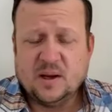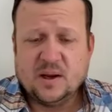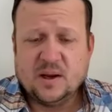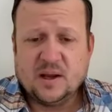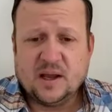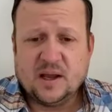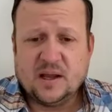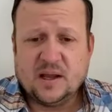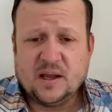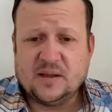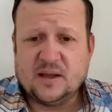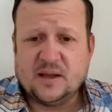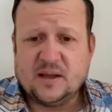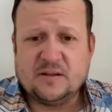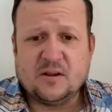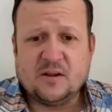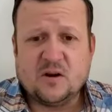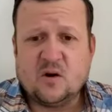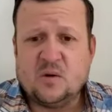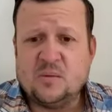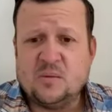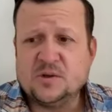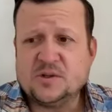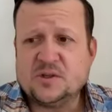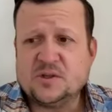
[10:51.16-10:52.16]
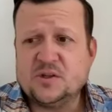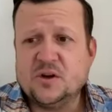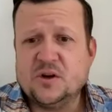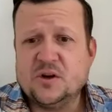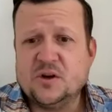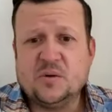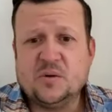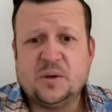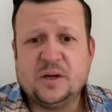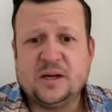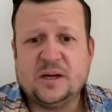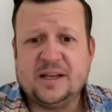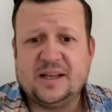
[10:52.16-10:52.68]
And almost
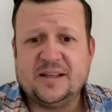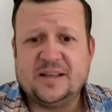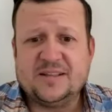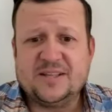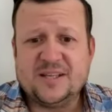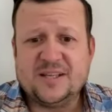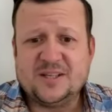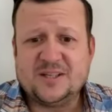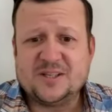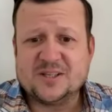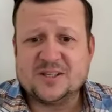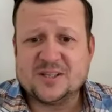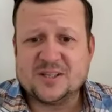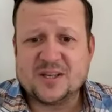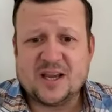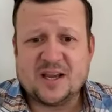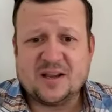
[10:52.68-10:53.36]
nobody teaches,